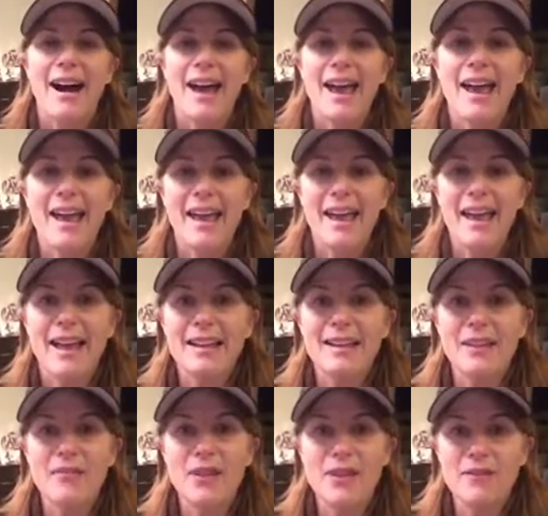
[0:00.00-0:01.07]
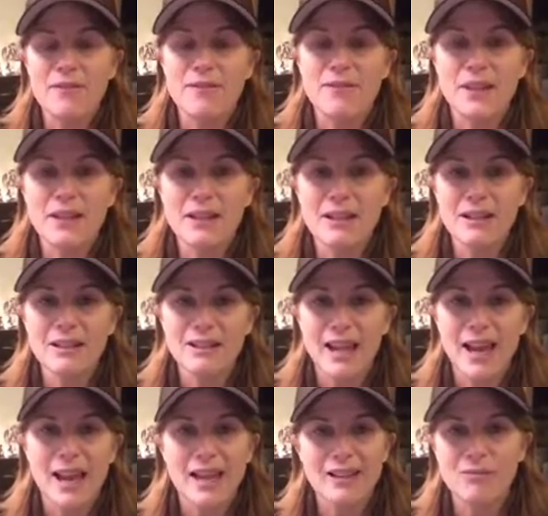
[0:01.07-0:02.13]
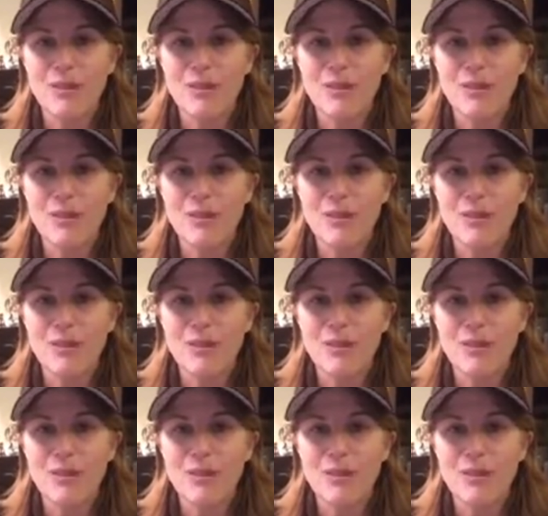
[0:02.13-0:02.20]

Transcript: And they feel like,